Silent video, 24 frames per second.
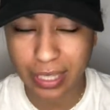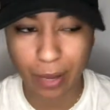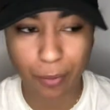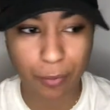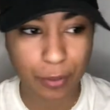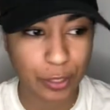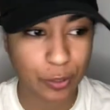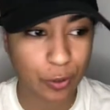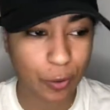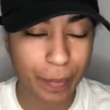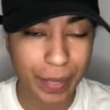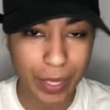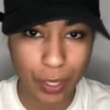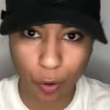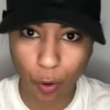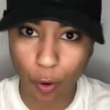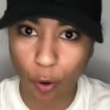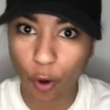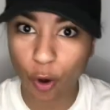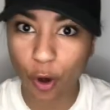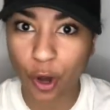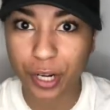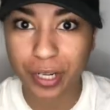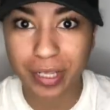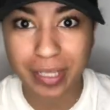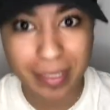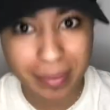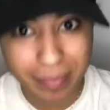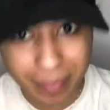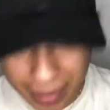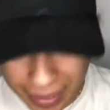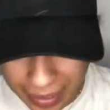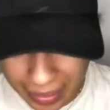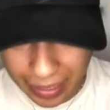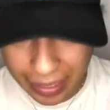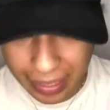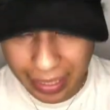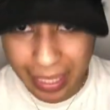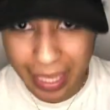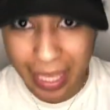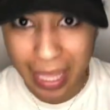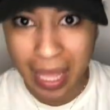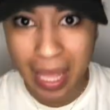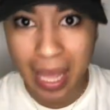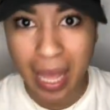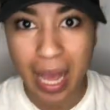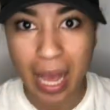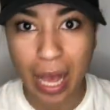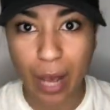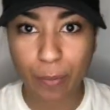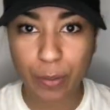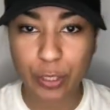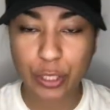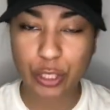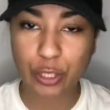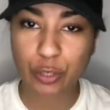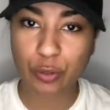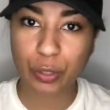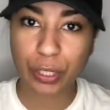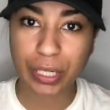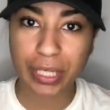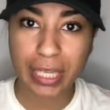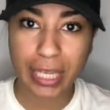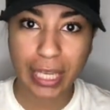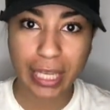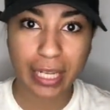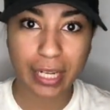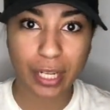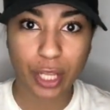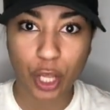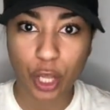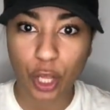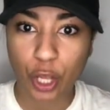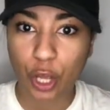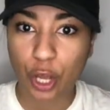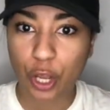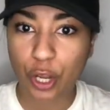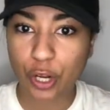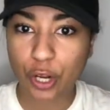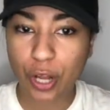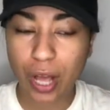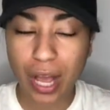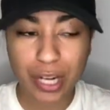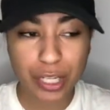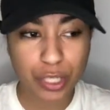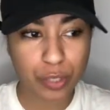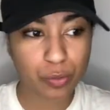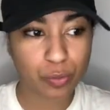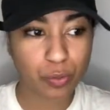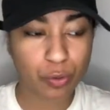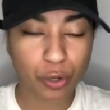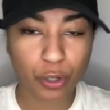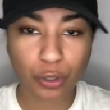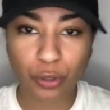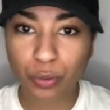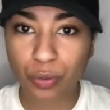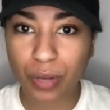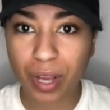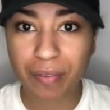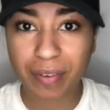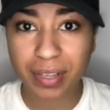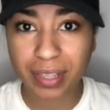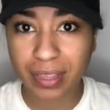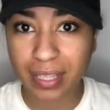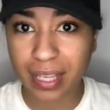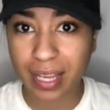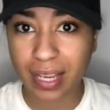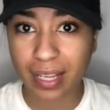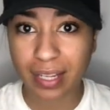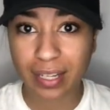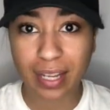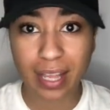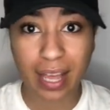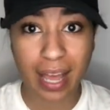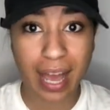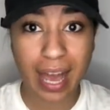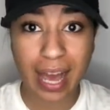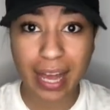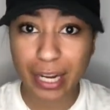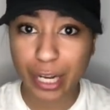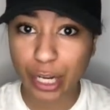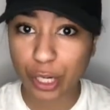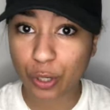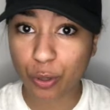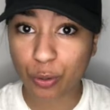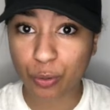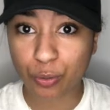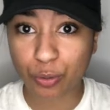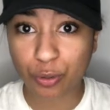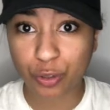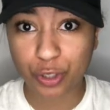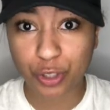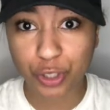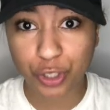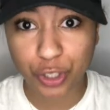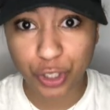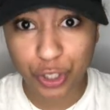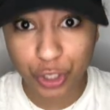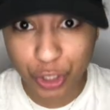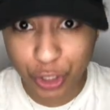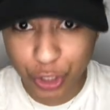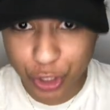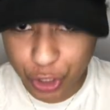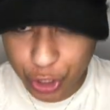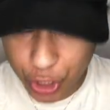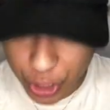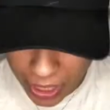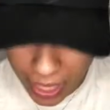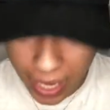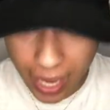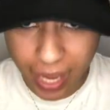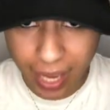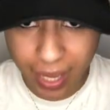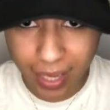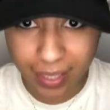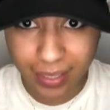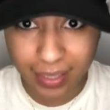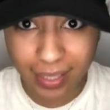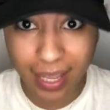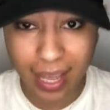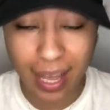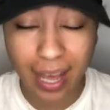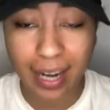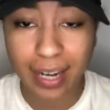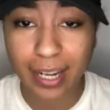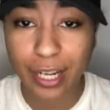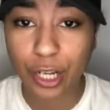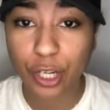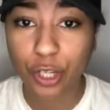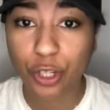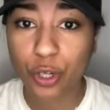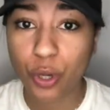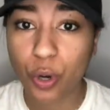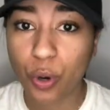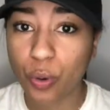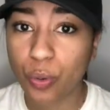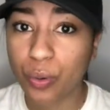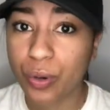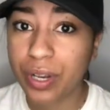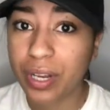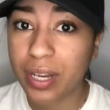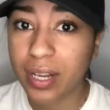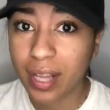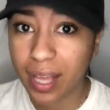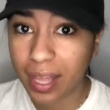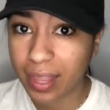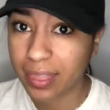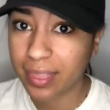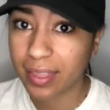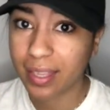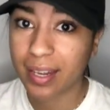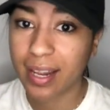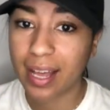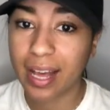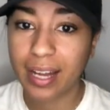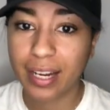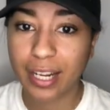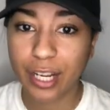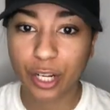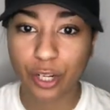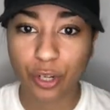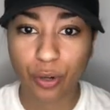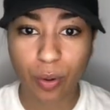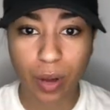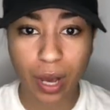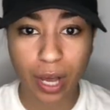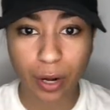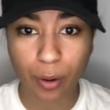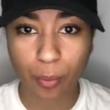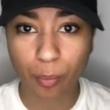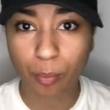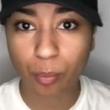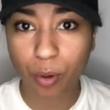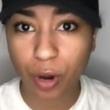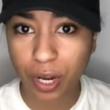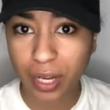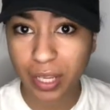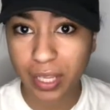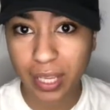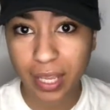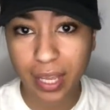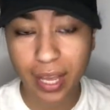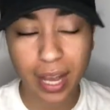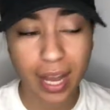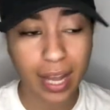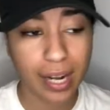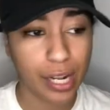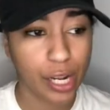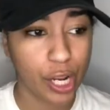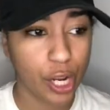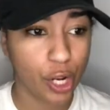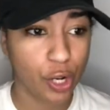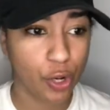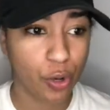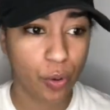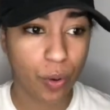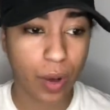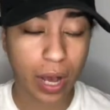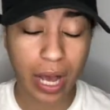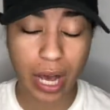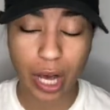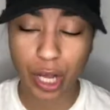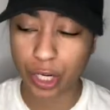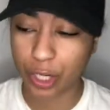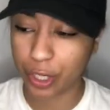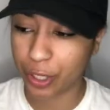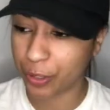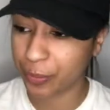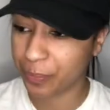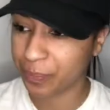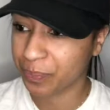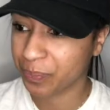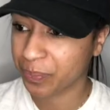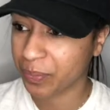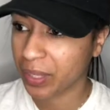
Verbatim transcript: I was gonna make all this money. I was just gonna get, you know, I was gonna do everything. I didn't know jack. Like I didn't know nothing. I didn't know how to market. I didn't know how to.